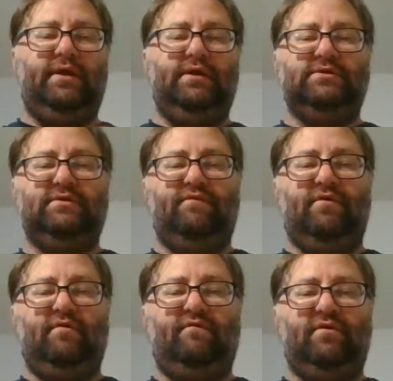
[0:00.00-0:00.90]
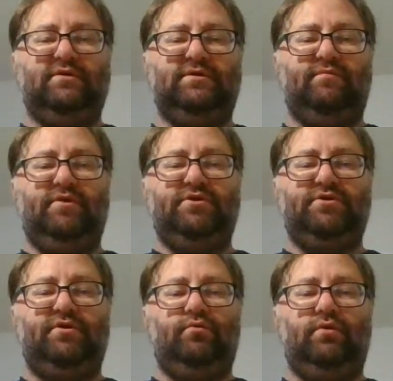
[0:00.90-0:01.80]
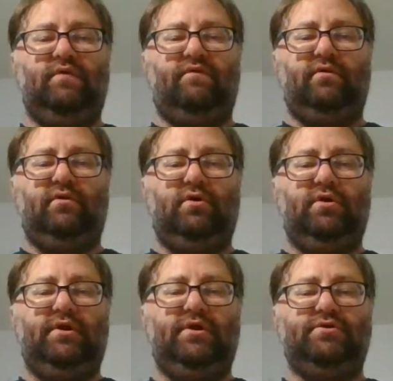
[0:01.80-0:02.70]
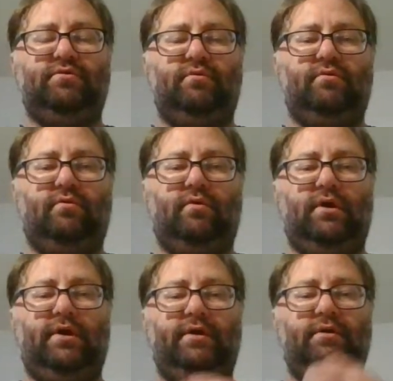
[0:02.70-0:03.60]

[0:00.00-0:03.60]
and it's the very first submission you will ever learn in Isshinryu karate.